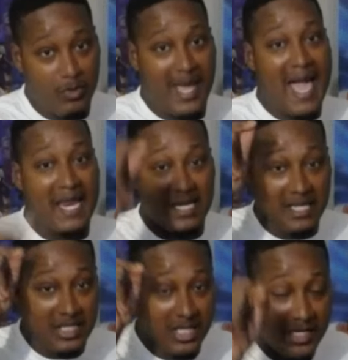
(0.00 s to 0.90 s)
would have had a
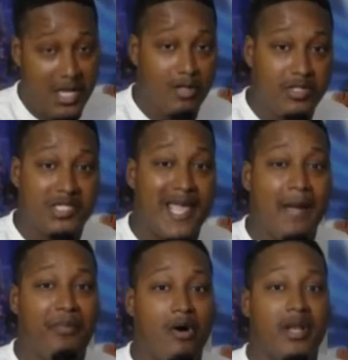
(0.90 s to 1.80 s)
Nintendo
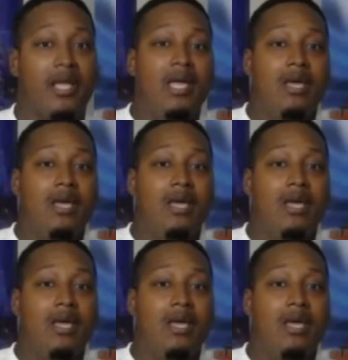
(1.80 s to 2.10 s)
stamp on it,